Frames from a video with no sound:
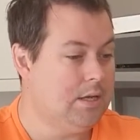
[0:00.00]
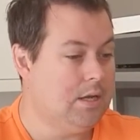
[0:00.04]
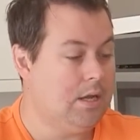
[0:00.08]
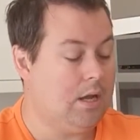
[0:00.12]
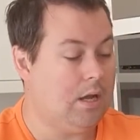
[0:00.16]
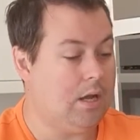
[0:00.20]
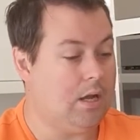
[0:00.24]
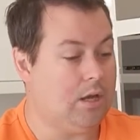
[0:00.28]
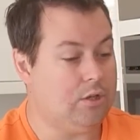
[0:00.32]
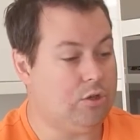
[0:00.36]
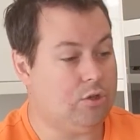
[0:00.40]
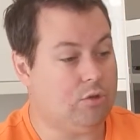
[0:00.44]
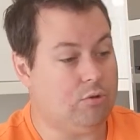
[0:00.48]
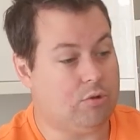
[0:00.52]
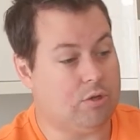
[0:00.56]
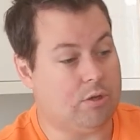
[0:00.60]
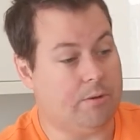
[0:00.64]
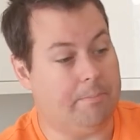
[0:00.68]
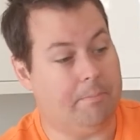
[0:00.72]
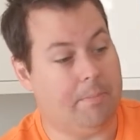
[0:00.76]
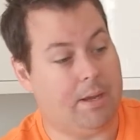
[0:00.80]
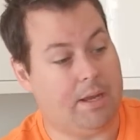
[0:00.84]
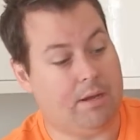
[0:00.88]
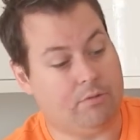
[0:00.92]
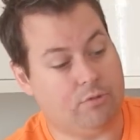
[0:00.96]
Uh, you can
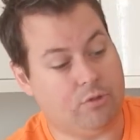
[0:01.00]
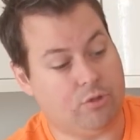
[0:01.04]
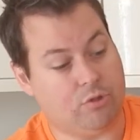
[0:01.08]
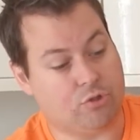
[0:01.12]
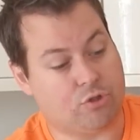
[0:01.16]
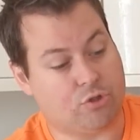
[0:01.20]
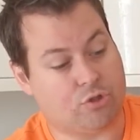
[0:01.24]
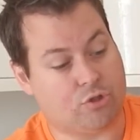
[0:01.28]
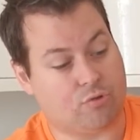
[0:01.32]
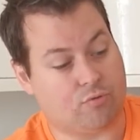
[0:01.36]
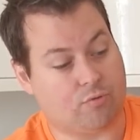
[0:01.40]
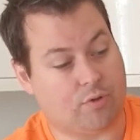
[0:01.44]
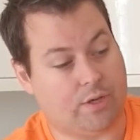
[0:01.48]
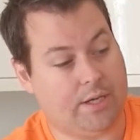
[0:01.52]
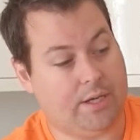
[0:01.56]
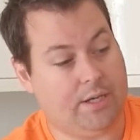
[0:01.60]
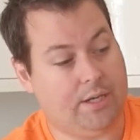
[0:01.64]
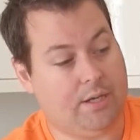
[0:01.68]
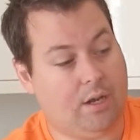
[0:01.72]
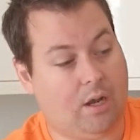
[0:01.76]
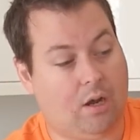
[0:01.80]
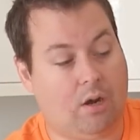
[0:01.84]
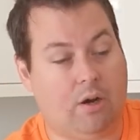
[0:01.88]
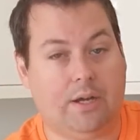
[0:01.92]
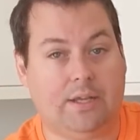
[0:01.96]
mount your screen
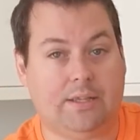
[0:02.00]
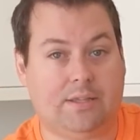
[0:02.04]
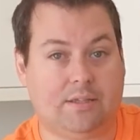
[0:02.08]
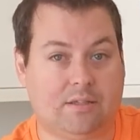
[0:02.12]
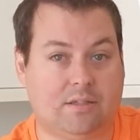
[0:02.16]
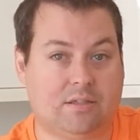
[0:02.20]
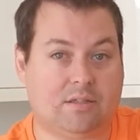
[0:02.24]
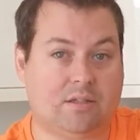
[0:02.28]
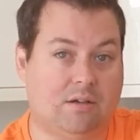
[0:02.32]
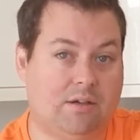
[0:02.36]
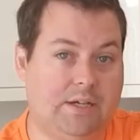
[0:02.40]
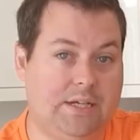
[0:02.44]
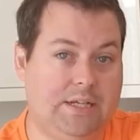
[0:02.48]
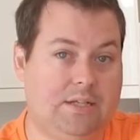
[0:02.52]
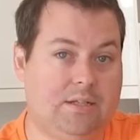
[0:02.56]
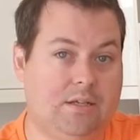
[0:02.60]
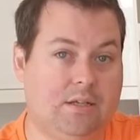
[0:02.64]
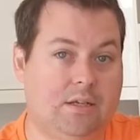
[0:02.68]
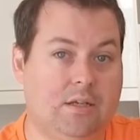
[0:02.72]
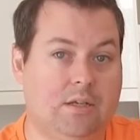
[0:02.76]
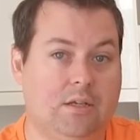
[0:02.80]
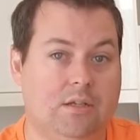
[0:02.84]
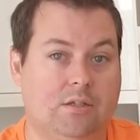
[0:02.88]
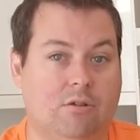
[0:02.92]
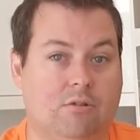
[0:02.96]
either side.
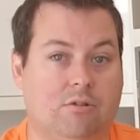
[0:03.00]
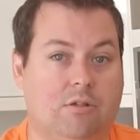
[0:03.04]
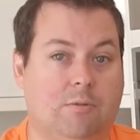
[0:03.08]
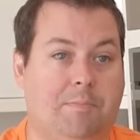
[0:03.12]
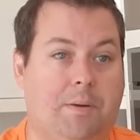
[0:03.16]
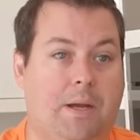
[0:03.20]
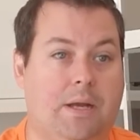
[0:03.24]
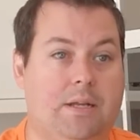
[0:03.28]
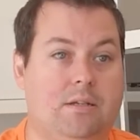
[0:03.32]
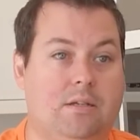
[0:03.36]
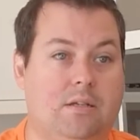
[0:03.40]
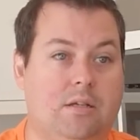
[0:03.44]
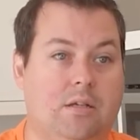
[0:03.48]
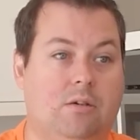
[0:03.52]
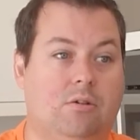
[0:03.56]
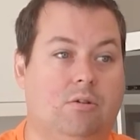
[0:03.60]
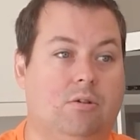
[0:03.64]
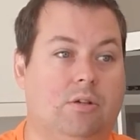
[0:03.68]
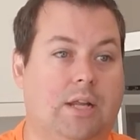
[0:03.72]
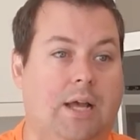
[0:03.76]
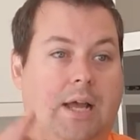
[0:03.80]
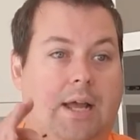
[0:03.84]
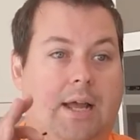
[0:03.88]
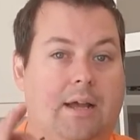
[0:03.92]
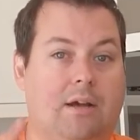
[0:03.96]
So depending on
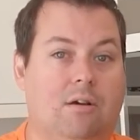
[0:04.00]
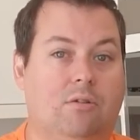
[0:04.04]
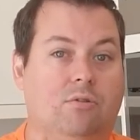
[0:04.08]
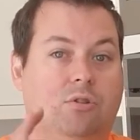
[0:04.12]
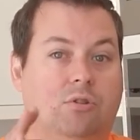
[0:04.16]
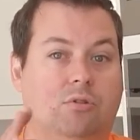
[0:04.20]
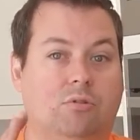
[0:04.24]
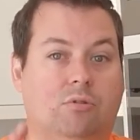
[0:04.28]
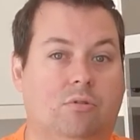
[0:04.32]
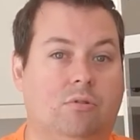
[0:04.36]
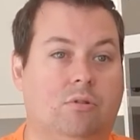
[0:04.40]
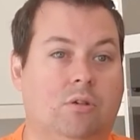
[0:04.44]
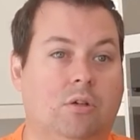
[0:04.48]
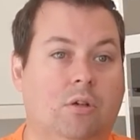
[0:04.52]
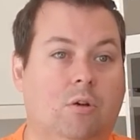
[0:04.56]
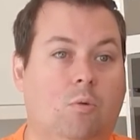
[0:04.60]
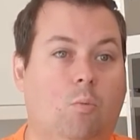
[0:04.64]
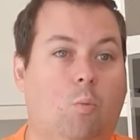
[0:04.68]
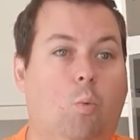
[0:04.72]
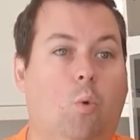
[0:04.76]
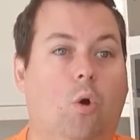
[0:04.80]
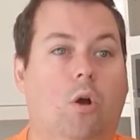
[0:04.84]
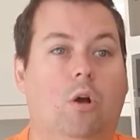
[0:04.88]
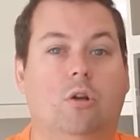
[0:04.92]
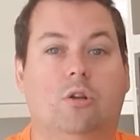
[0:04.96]
how your
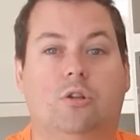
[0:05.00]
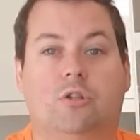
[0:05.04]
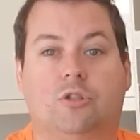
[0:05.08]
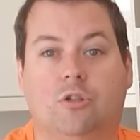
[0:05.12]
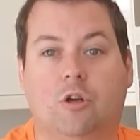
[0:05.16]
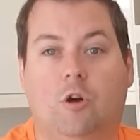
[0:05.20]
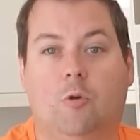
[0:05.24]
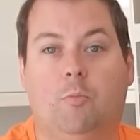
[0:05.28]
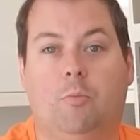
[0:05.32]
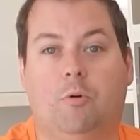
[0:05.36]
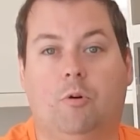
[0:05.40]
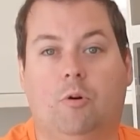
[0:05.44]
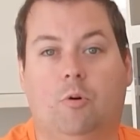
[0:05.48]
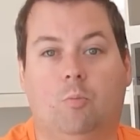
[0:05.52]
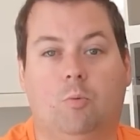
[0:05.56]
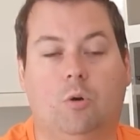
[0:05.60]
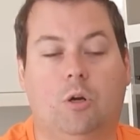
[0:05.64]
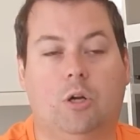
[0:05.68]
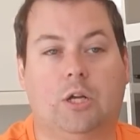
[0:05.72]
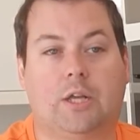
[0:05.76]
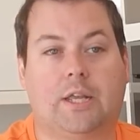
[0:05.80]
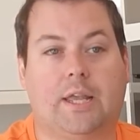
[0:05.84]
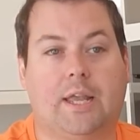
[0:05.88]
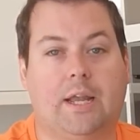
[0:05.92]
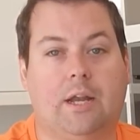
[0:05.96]
workshop or
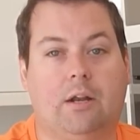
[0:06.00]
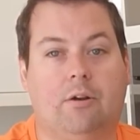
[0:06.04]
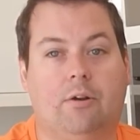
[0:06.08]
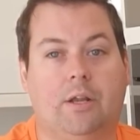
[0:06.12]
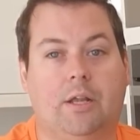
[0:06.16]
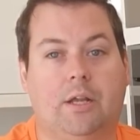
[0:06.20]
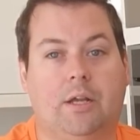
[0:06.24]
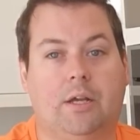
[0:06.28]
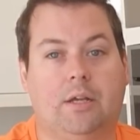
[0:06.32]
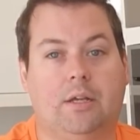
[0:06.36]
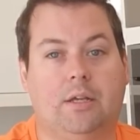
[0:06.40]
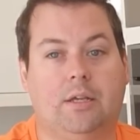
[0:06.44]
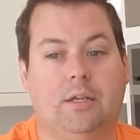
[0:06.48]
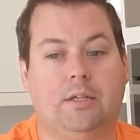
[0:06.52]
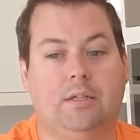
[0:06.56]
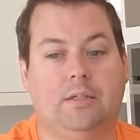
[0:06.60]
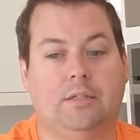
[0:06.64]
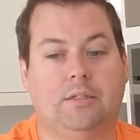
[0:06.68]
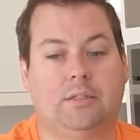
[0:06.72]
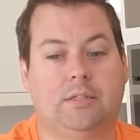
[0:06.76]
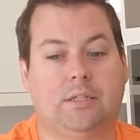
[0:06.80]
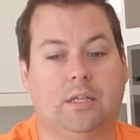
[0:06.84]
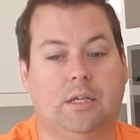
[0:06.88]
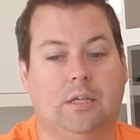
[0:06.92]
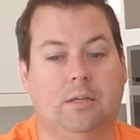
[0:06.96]
work area
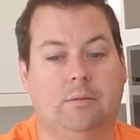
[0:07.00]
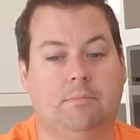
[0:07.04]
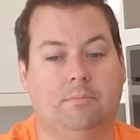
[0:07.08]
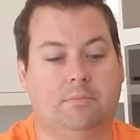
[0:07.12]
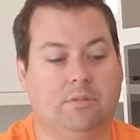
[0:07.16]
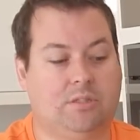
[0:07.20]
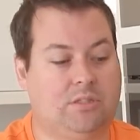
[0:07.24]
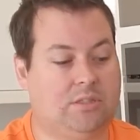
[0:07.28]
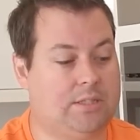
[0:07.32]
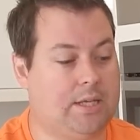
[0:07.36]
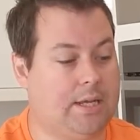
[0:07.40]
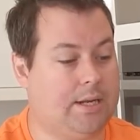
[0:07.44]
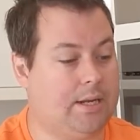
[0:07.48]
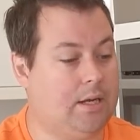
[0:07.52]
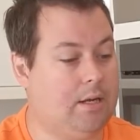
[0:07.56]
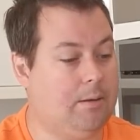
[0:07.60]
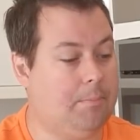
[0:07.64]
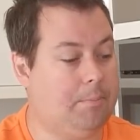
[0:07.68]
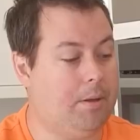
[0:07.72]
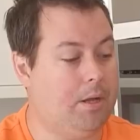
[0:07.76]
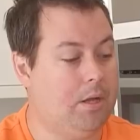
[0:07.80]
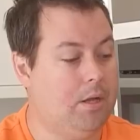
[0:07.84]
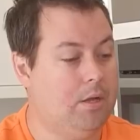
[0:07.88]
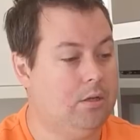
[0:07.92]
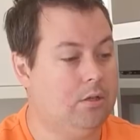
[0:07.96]
is um, set
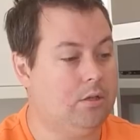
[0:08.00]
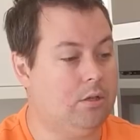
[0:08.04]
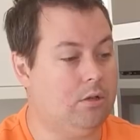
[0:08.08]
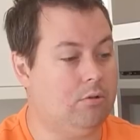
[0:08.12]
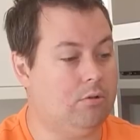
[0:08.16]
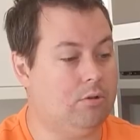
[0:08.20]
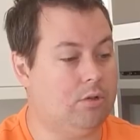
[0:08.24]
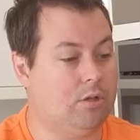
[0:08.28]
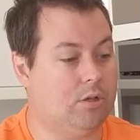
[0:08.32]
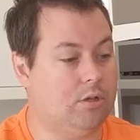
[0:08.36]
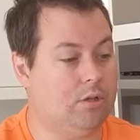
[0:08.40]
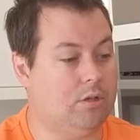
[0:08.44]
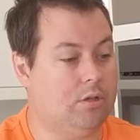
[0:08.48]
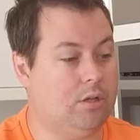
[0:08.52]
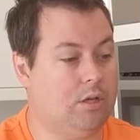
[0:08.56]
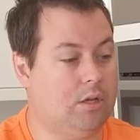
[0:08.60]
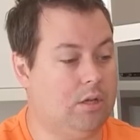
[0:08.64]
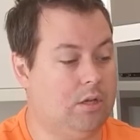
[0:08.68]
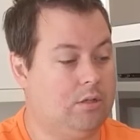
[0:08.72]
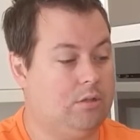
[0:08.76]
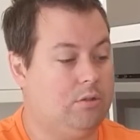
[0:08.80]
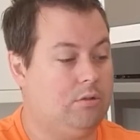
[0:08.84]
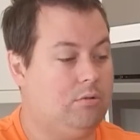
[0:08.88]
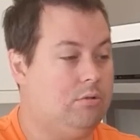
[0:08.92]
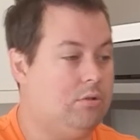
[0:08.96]
up, you can,
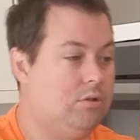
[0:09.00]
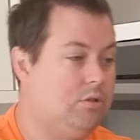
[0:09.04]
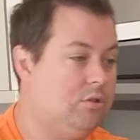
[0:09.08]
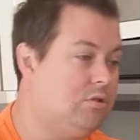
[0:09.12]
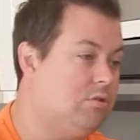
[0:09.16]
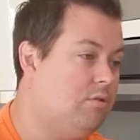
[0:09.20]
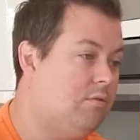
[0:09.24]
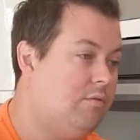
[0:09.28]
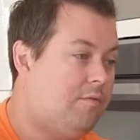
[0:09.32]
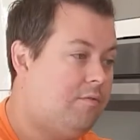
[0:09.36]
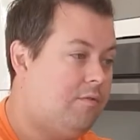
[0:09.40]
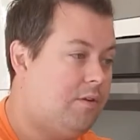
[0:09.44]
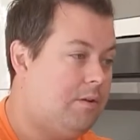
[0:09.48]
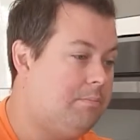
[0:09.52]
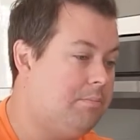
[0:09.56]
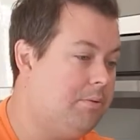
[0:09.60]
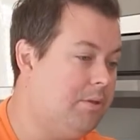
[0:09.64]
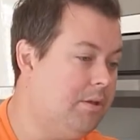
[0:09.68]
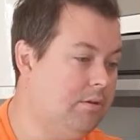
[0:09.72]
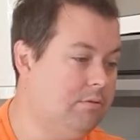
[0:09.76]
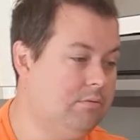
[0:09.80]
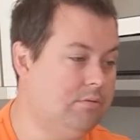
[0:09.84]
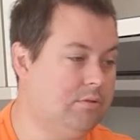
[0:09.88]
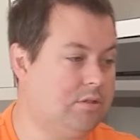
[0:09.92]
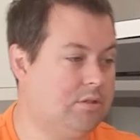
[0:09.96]
uh, you can sort of flip
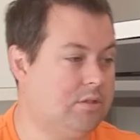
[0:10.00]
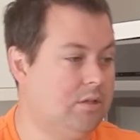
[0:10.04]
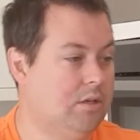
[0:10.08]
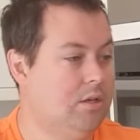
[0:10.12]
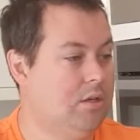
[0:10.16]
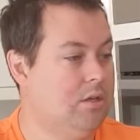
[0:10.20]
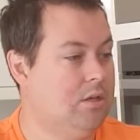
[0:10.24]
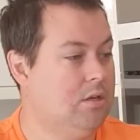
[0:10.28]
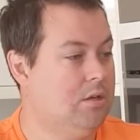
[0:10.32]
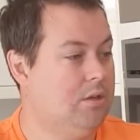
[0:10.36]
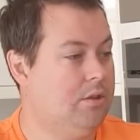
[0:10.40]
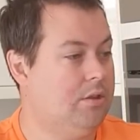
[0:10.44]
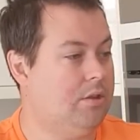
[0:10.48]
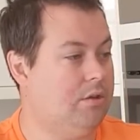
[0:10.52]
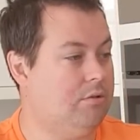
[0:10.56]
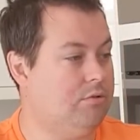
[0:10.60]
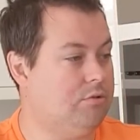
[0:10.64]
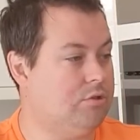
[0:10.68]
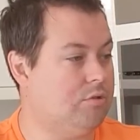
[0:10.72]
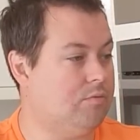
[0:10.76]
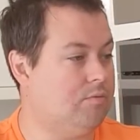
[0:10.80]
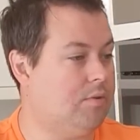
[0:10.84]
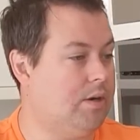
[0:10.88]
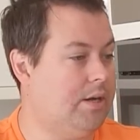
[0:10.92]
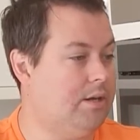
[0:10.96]
those, those
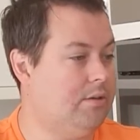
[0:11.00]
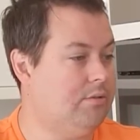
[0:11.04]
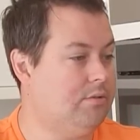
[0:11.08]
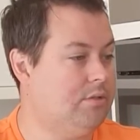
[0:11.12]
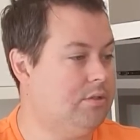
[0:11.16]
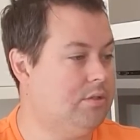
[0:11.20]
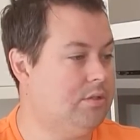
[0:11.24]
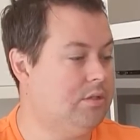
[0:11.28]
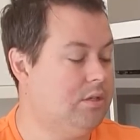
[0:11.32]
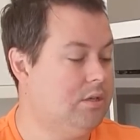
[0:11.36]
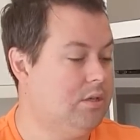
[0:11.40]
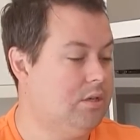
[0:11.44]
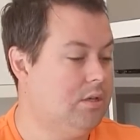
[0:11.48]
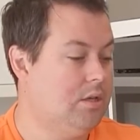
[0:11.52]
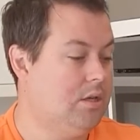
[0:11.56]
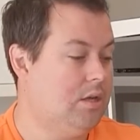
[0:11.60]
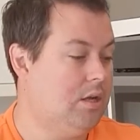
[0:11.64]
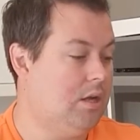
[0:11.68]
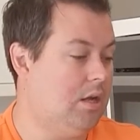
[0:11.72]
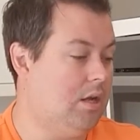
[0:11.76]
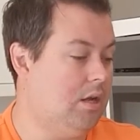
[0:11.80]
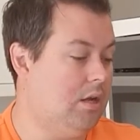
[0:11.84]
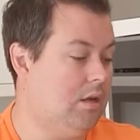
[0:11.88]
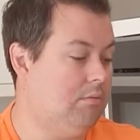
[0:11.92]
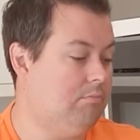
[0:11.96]
around.
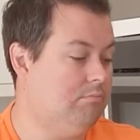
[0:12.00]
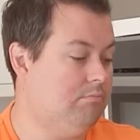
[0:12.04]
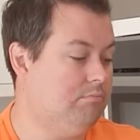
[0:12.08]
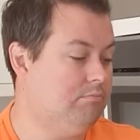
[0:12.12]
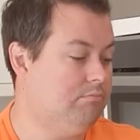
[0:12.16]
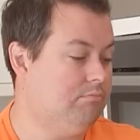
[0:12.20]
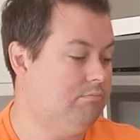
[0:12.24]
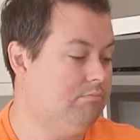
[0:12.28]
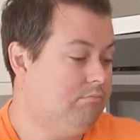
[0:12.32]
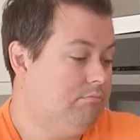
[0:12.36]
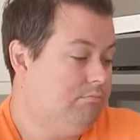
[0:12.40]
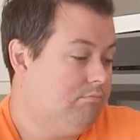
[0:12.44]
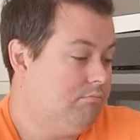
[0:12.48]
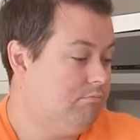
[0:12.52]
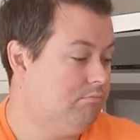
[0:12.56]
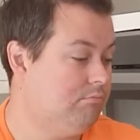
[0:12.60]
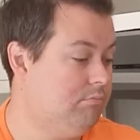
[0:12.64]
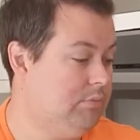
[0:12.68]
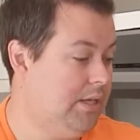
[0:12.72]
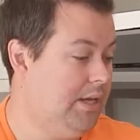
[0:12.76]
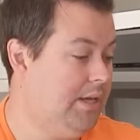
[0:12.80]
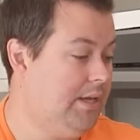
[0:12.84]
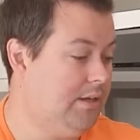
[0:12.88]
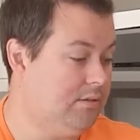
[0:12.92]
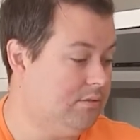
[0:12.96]
Um,
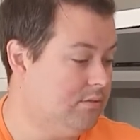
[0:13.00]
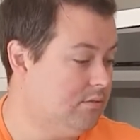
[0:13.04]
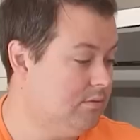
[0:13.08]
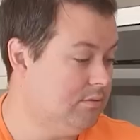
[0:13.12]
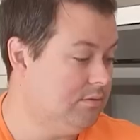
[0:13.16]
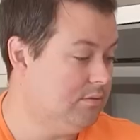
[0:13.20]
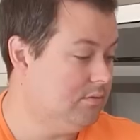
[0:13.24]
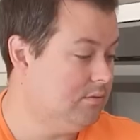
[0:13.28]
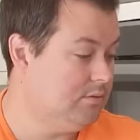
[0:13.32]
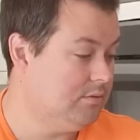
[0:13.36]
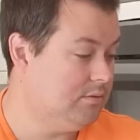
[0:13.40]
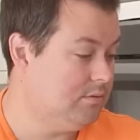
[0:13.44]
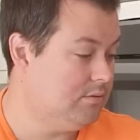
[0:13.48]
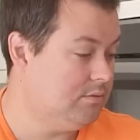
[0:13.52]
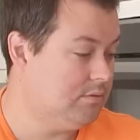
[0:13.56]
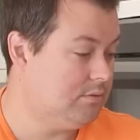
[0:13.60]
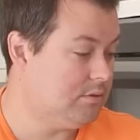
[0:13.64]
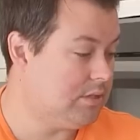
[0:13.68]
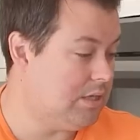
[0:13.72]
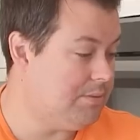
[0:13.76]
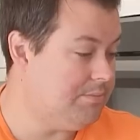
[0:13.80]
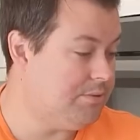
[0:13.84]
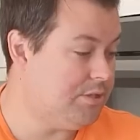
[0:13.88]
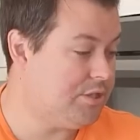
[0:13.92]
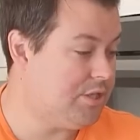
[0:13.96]
yeah,
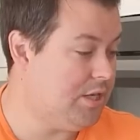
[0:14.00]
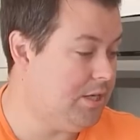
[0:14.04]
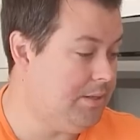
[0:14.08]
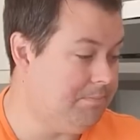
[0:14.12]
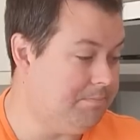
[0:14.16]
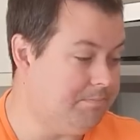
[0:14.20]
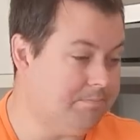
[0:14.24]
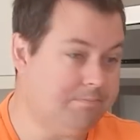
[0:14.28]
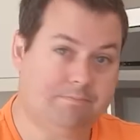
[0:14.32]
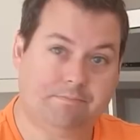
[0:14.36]
great machine.